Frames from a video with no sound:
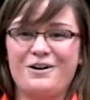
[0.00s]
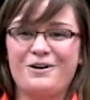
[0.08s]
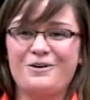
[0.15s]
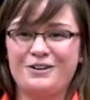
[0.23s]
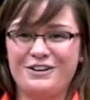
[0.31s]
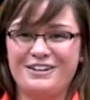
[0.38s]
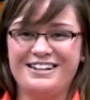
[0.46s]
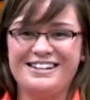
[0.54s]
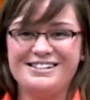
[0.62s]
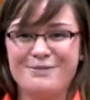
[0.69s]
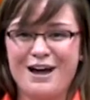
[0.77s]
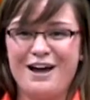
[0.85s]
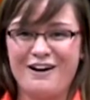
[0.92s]
oh
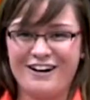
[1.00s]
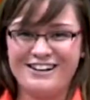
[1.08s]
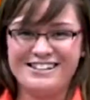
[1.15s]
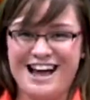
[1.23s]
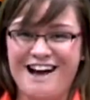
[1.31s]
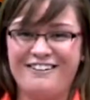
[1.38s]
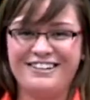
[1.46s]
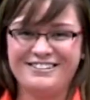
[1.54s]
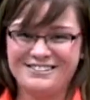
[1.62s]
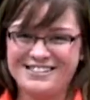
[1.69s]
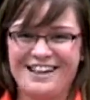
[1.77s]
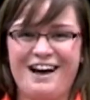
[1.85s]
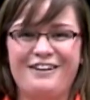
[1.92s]
goodness, my art talent,
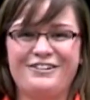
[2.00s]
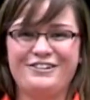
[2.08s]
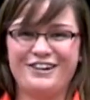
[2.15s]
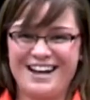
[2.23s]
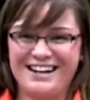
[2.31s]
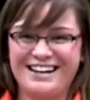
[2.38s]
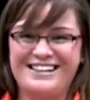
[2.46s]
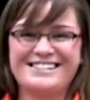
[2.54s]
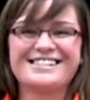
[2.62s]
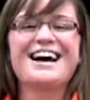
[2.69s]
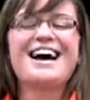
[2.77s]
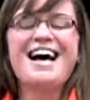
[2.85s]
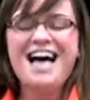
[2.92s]
not the
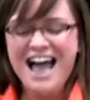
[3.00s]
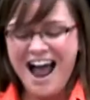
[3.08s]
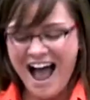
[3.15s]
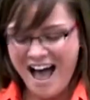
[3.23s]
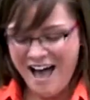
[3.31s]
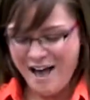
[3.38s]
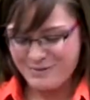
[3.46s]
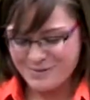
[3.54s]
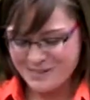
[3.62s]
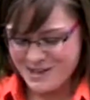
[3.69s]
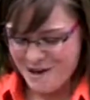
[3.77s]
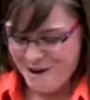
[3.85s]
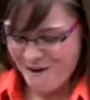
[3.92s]
greatest.
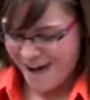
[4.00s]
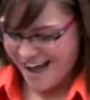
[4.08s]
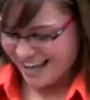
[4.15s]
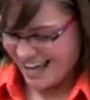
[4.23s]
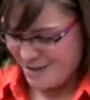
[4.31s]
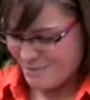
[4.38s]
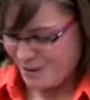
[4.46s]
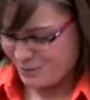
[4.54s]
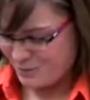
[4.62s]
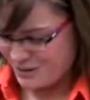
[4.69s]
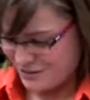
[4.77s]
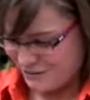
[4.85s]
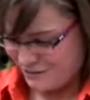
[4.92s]
So I came up with a